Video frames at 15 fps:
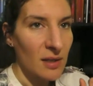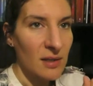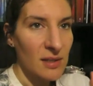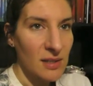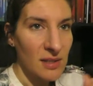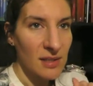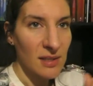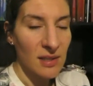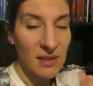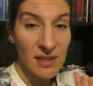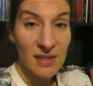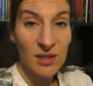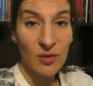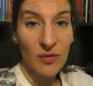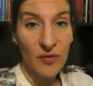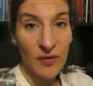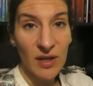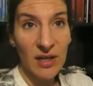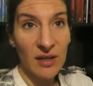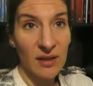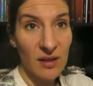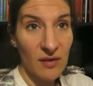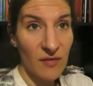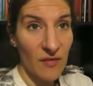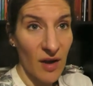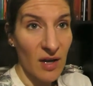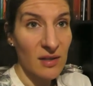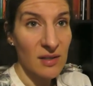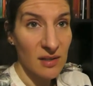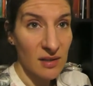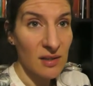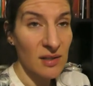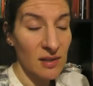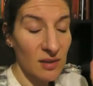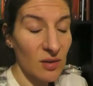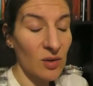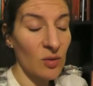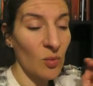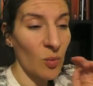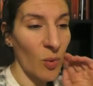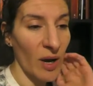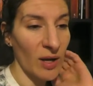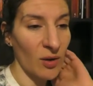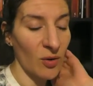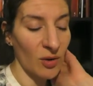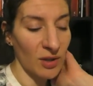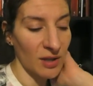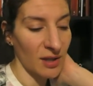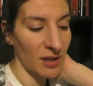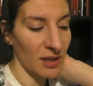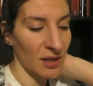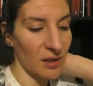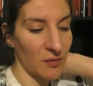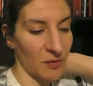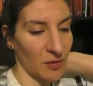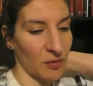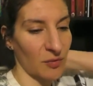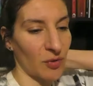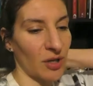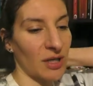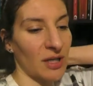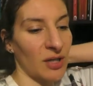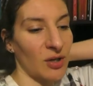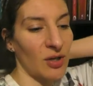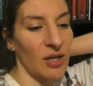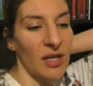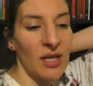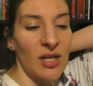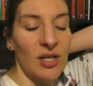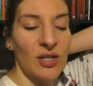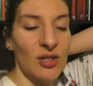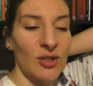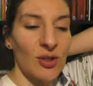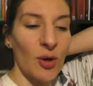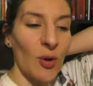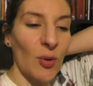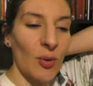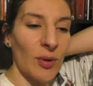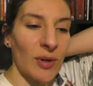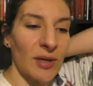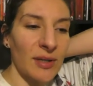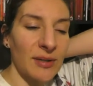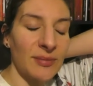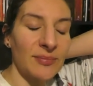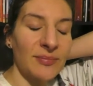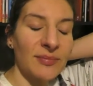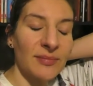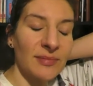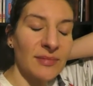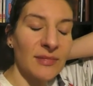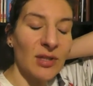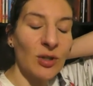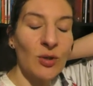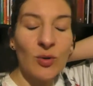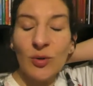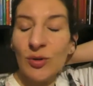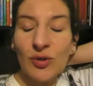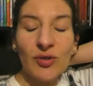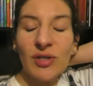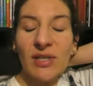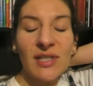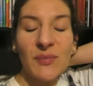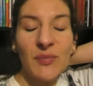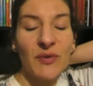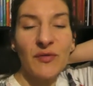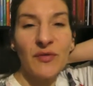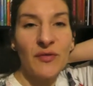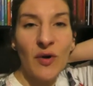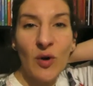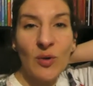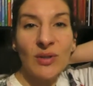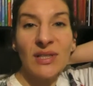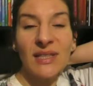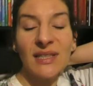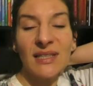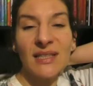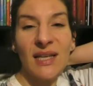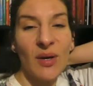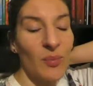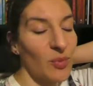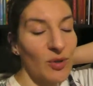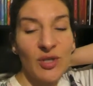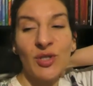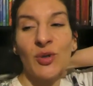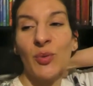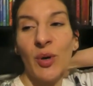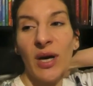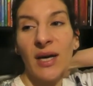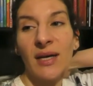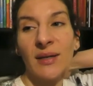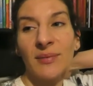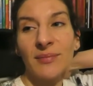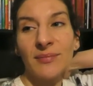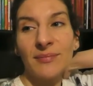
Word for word: still feeling the effects and it's way gone in the evening right now so laundry has been folded and put away